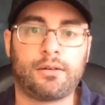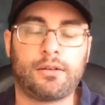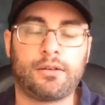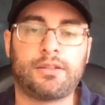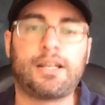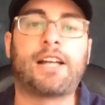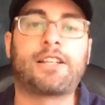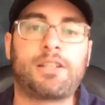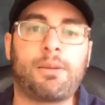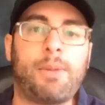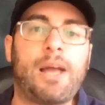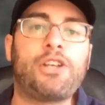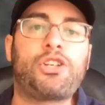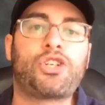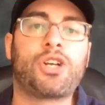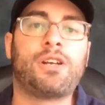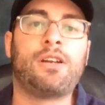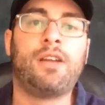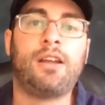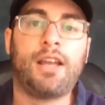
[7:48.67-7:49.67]
Not to
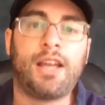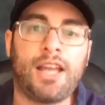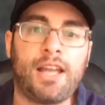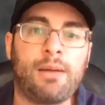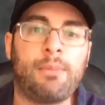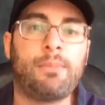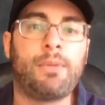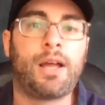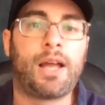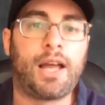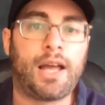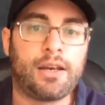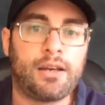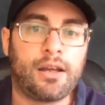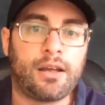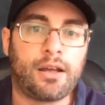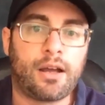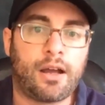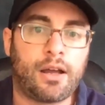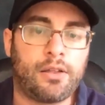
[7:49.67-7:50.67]
mention him and
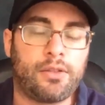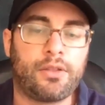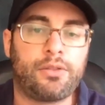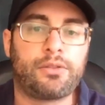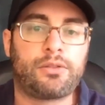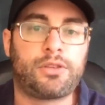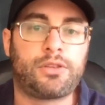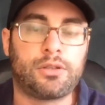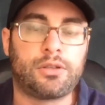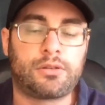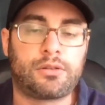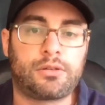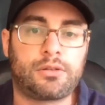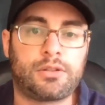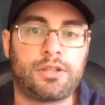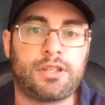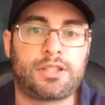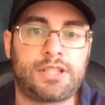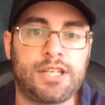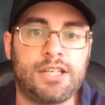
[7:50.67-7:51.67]
uh, the
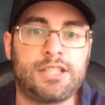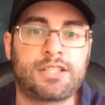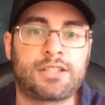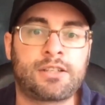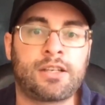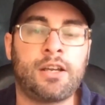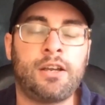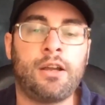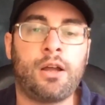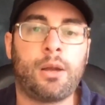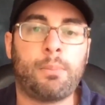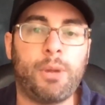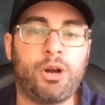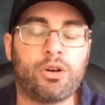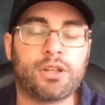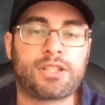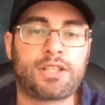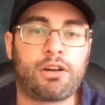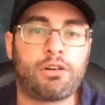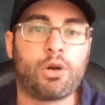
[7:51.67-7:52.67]
deceased
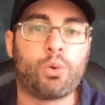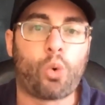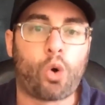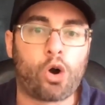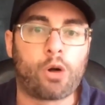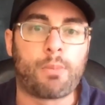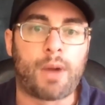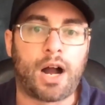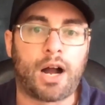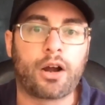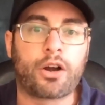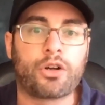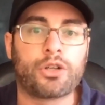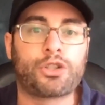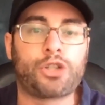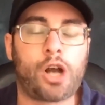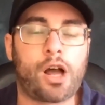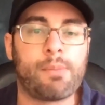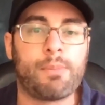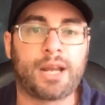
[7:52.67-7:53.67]
military warmonger
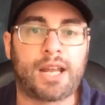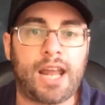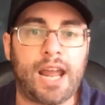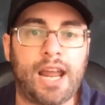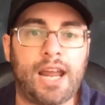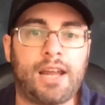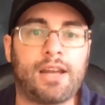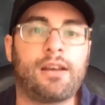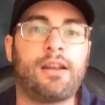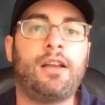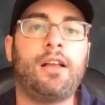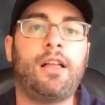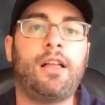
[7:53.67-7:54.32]
John McCain